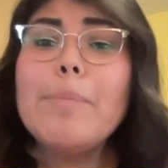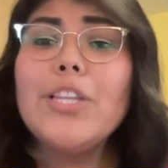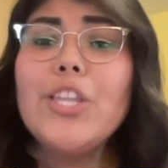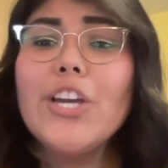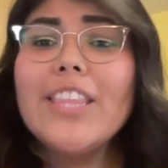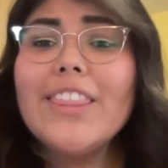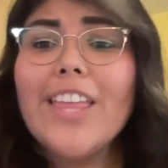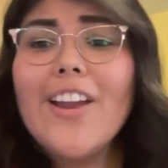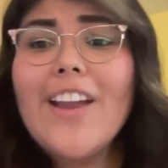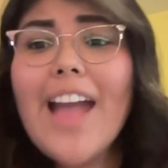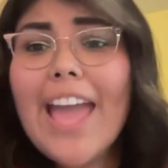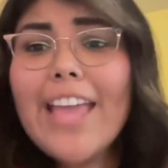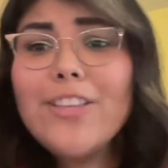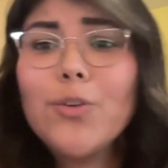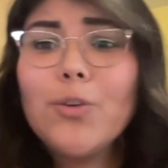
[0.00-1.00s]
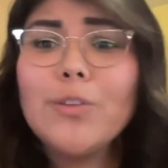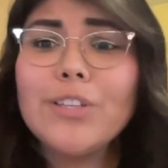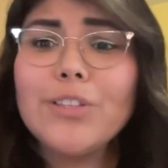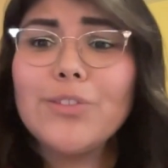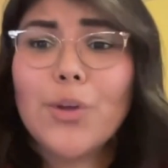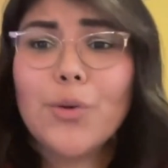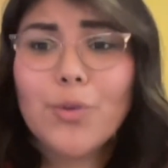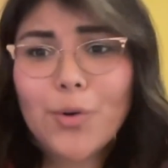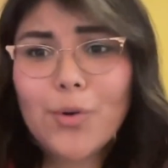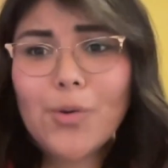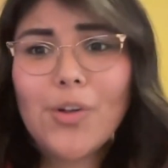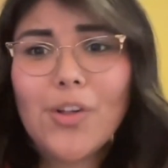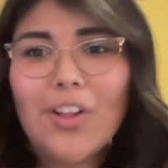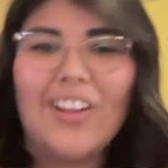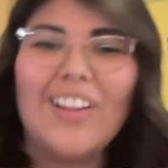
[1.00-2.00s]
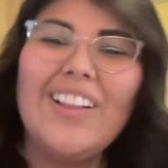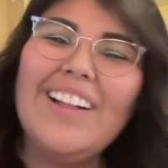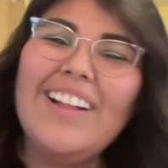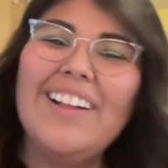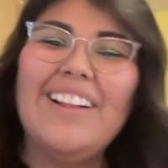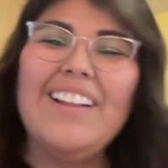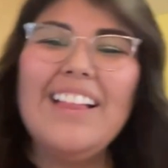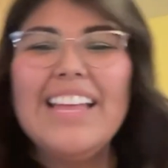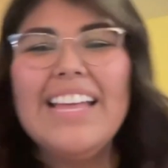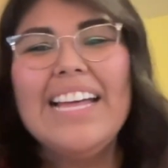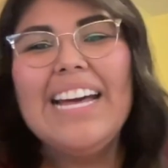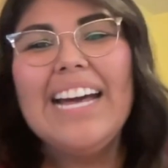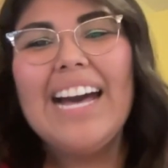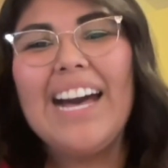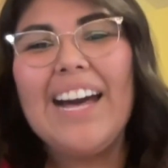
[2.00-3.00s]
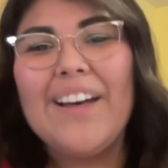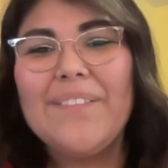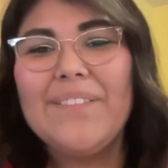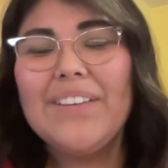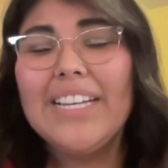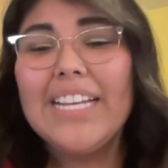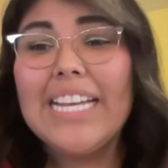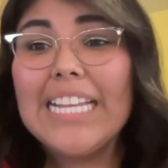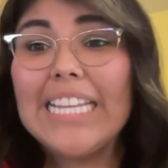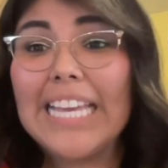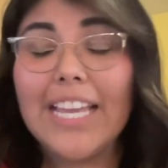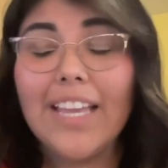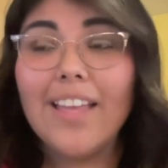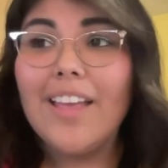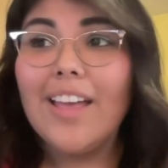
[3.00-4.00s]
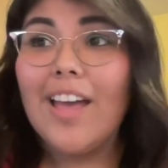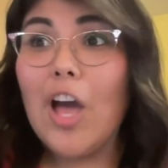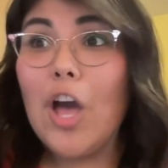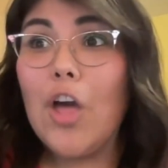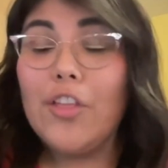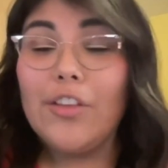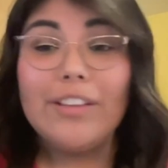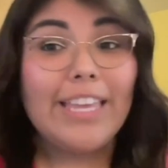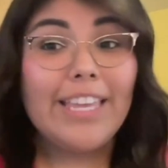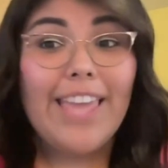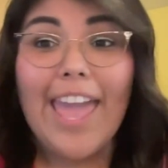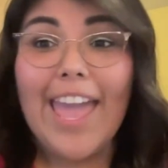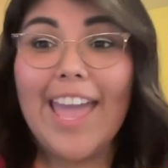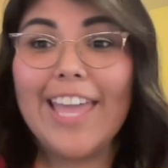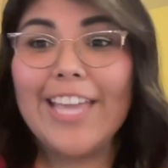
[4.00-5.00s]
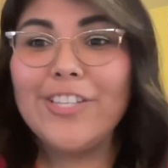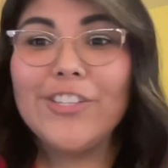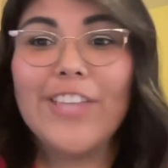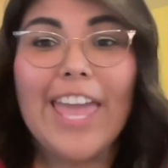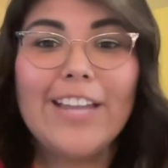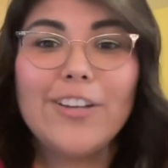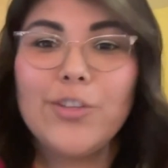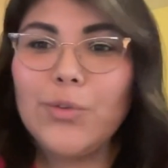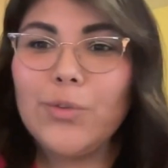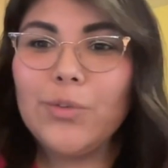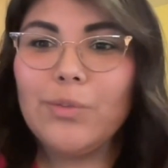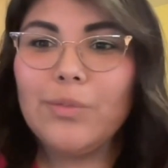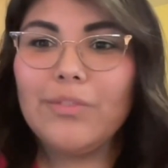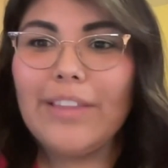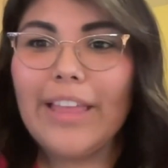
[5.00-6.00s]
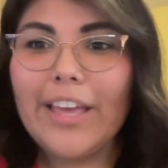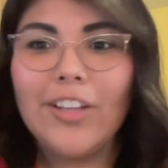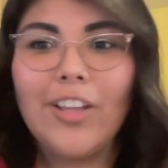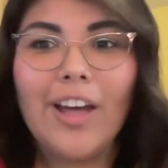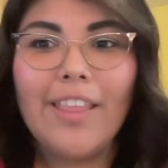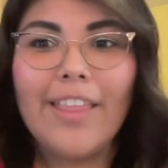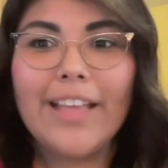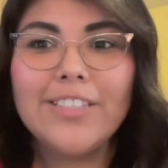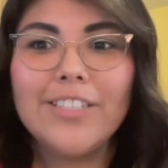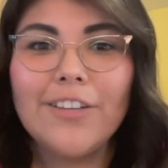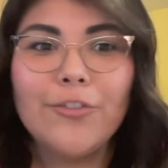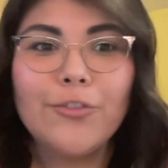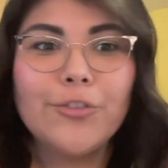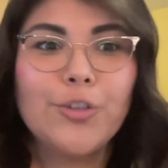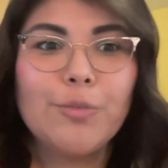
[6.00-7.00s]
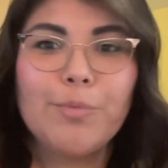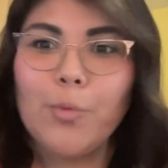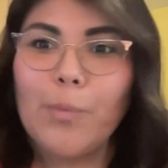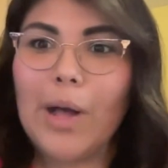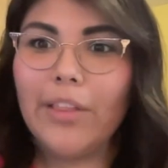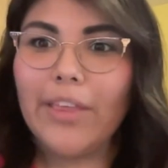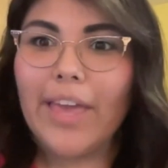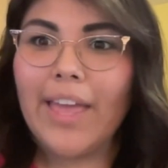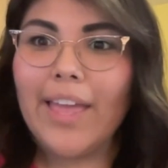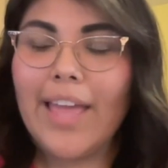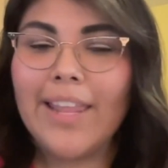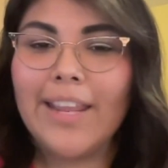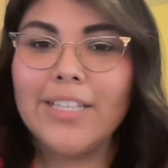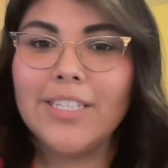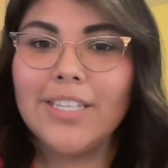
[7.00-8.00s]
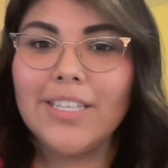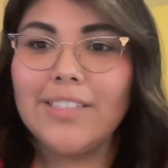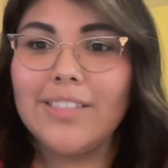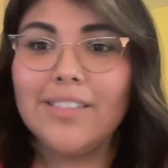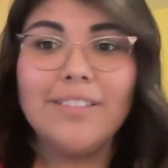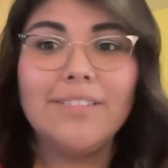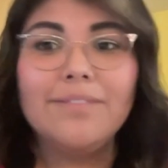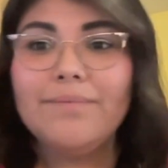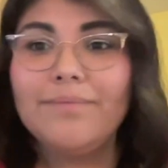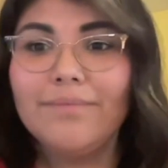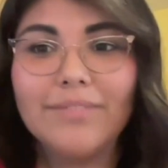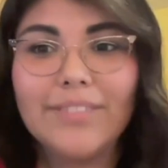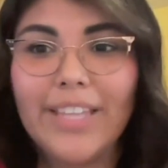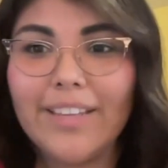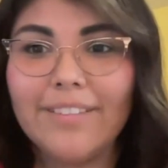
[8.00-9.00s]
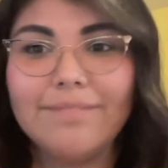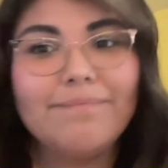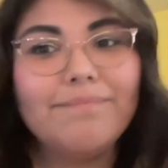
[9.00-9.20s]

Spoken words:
but look at their AI tools. It's so cool. um, like it just can't do like a lot of that stuff super well yet. And it's because like